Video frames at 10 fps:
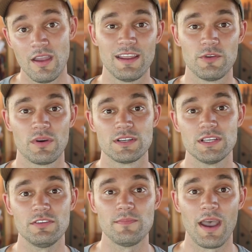if your
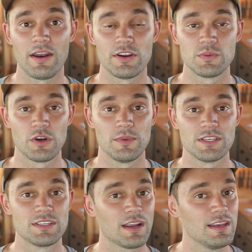auxiliary batteries were to be
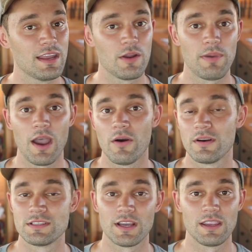sucking down power
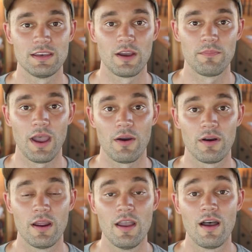and sucking down power,